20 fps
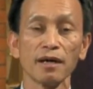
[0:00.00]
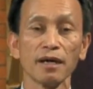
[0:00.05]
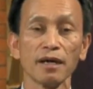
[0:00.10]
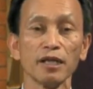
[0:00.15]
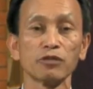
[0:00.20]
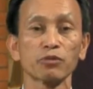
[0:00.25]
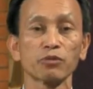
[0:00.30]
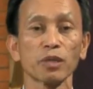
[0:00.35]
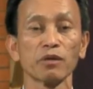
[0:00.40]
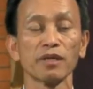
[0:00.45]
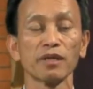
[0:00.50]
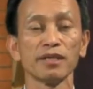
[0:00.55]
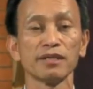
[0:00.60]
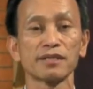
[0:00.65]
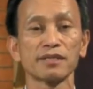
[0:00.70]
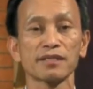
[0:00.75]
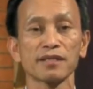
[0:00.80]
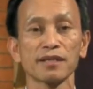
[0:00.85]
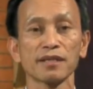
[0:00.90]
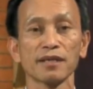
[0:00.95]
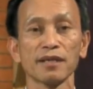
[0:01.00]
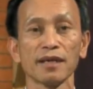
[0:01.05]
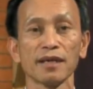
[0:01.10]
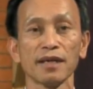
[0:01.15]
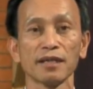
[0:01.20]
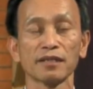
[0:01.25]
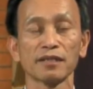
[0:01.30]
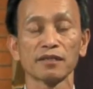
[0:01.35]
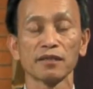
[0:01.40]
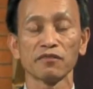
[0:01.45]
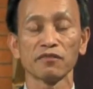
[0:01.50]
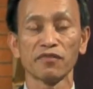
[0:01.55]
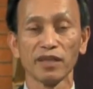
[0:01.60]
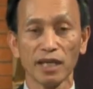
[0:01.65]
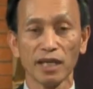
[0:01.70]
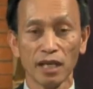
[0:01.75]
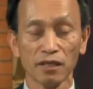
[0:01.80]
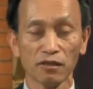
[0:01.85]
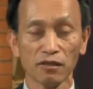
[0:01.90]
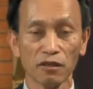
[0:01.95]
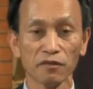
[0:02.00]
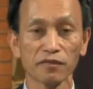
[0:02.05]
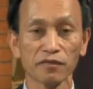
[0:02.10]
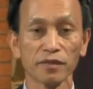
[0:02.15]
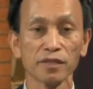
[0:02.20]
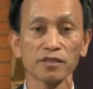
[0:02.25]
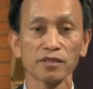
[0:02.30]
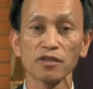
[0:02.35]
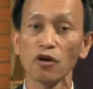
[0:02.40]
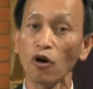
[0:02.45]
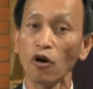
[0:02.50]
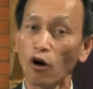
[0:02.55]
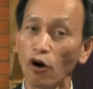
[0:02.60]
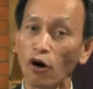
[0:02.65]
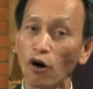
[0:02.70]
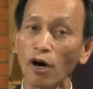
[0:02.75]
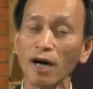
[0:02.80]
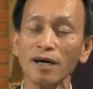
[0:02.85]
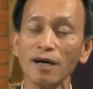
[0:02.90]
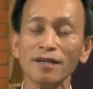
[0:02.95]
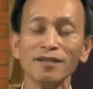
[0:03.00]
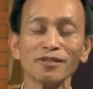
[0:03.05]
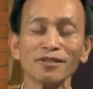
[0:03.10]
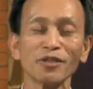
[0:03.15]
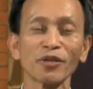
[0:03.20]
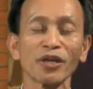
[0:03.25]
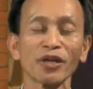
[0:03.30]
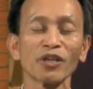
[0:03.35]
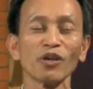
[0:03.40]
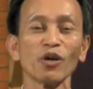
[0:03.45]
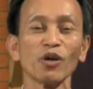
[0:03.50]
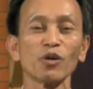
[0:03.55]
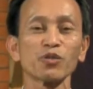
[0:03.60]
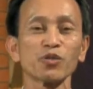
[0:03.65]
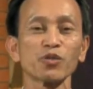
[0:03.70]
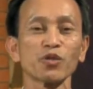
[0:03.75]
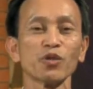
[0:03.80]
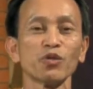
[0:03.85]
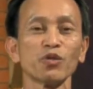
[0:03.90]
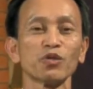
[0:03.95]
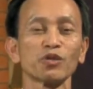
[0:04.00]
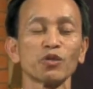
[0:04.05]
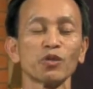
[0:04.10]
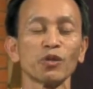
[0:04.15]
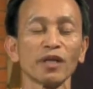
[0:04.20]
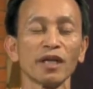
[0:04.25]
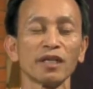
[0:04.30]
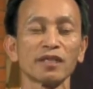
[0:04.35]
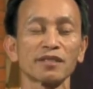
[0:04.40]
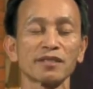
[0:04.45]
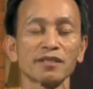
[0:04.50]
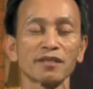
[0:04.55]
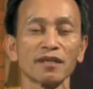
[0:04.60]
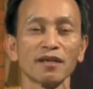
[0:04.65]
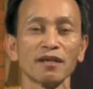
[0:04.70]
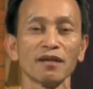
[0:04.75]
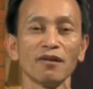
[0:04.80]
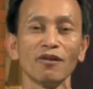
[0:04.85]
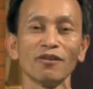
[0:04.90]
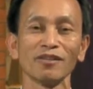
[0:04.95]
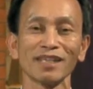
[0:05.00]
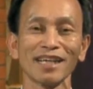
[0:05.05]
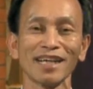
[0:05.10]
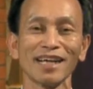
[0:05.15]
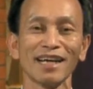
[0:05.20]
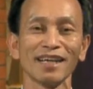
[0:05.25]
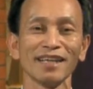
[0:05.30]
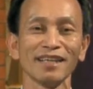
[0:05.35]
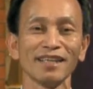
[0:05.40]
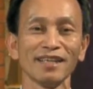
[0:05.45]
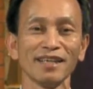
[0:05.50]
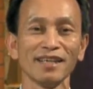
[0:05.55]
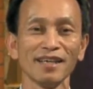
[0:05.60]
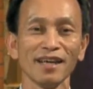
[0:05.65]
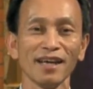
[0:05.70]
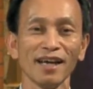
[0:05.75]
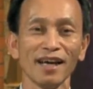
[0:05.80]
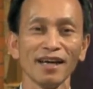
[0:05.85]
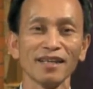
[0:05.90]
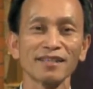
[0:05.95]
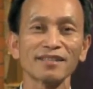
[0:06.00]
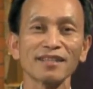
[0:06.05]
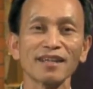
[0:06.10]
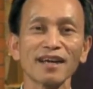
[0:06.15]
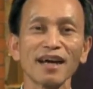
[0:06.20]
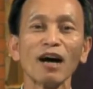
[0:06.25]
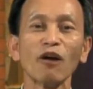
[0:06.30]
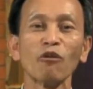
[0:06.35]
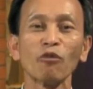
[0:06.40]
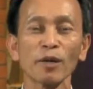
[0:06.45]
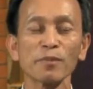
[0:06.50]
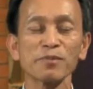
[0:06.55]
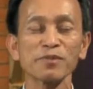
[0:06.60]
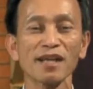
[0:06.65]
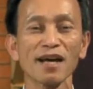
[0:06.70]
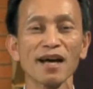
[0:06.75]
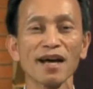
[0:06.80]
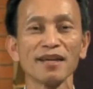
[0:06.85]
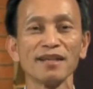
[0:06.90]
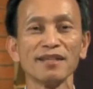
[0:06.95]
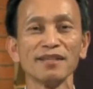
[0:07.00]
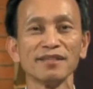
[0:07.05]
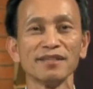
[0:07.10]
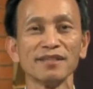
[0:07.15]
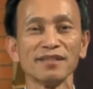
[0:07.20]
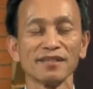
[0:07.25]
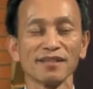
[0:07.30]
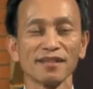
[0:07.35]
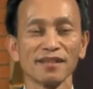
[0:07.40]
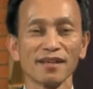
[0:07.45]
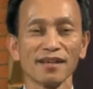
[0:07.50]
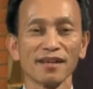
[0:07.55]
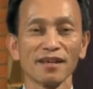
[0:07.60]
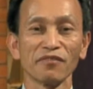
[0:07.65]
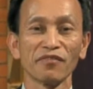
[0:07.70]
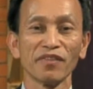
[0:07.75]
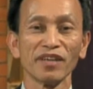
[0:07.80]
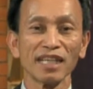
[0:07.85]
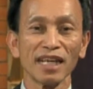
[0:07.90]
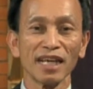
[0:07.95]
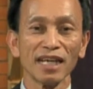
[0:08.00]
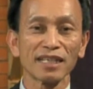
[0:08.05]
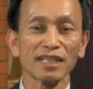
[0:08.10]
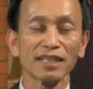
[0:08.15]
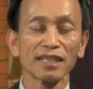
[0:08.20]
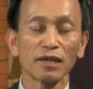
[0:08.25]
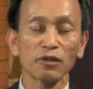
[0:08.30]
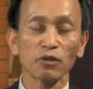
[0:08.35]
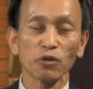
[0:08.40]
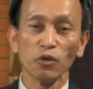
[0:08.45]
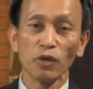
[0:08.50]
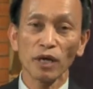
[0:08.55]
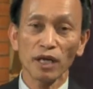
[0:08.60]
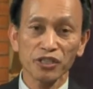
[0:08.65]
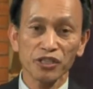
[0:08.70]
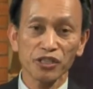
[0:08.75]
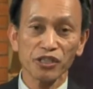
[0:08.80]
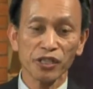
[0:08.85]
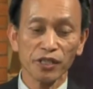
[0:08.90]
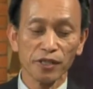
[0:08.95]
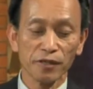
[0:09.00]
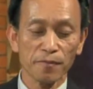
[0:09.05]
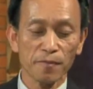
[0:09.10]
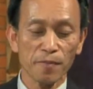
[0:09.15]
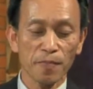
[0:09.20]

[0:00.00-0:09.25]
as well as at the VAT8 office, or you can also donate online at our website, vat8.org.